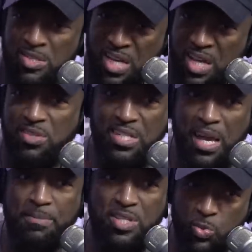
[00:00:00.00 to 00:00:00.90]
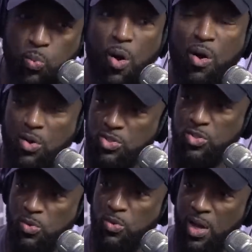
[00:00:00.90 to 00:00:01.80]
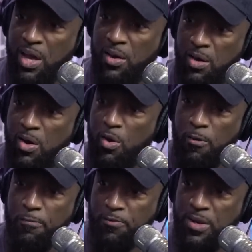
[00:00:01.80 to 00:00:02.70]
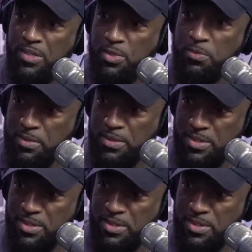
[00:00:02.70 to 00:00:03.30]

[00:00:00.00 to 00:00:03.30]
take your time and just walk us through how a whole front tooth.